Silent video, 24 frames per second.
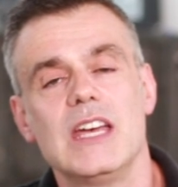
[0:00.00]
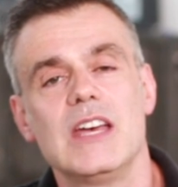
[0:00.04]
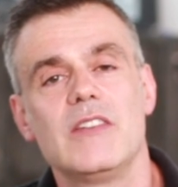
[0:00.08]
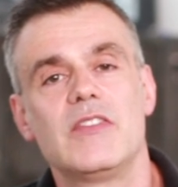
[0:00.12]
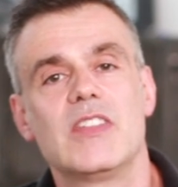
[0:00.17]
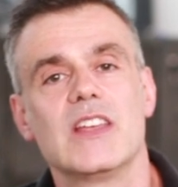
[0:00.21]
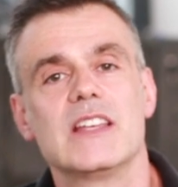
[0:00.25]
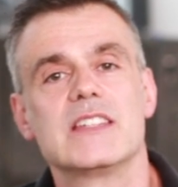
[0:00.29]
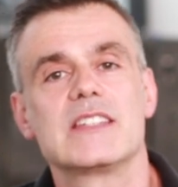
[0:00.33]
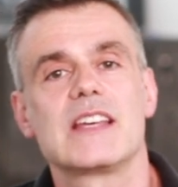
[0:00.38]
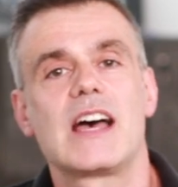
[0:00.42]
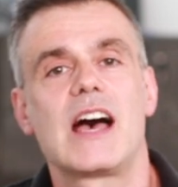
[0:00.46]

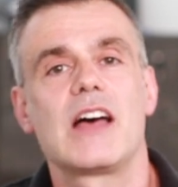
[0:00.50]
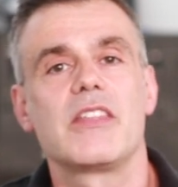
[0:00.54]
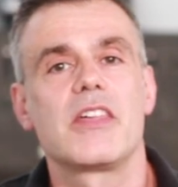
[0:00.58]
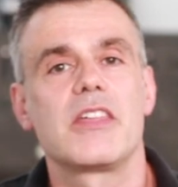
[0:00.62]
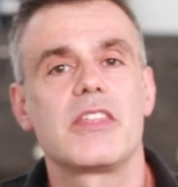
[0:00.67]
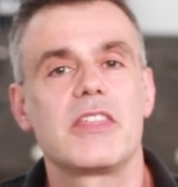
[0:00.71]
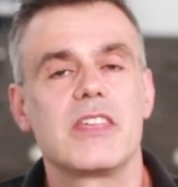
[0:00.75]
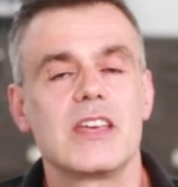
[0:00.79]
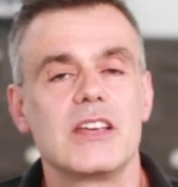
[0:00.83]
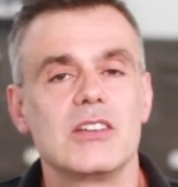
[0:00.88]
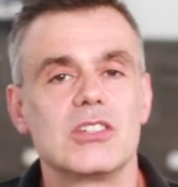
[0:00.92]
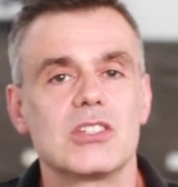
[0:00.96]
If there's
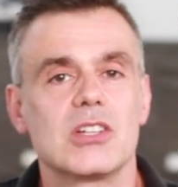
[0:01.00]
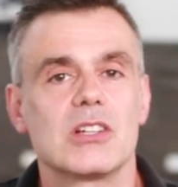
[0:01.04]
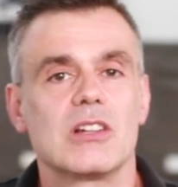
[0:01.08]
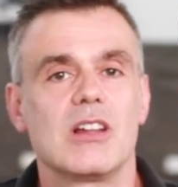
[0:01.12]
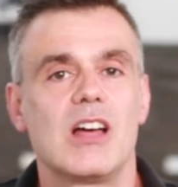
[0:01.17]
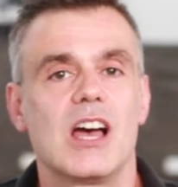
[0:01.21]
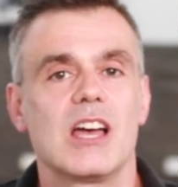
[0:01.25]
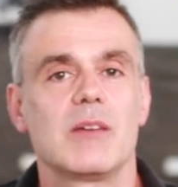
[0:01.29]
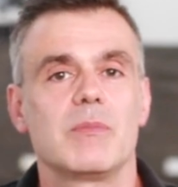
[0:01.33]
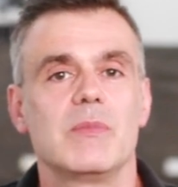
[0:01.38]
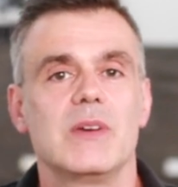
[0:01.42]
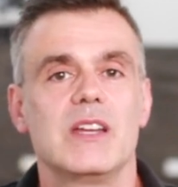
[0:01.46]
other things you'd
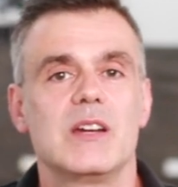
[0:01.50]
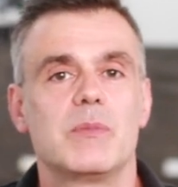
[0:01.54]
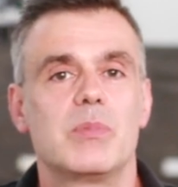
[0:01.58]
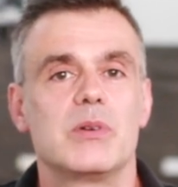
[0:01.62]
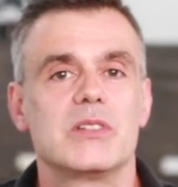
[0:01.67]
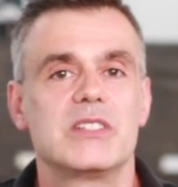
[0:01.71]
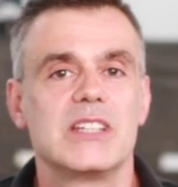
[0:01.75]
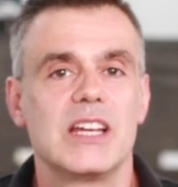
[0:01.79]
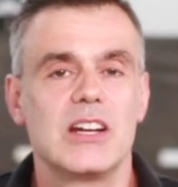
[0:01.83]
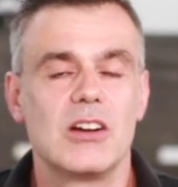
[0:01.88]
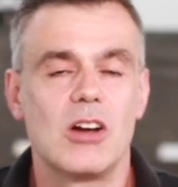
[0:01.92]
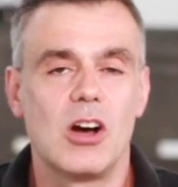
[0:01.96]
like me to
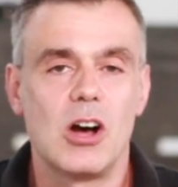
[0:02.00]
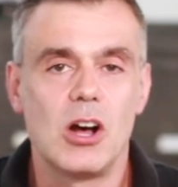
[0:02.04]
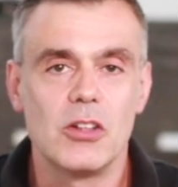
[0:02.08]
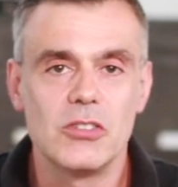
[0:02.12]
present